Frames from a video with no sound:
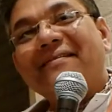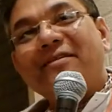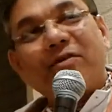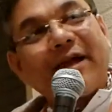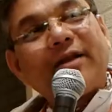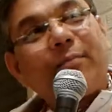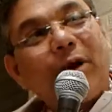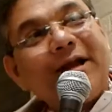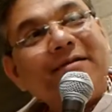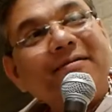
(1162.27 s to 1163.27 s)
Do you get the
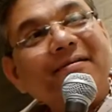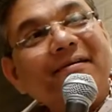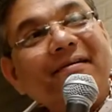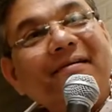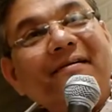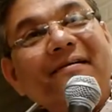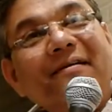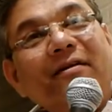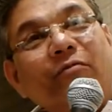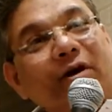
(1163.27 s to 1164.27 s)
point?
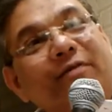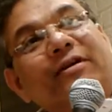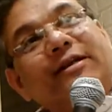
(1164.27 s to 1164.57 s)
Whatever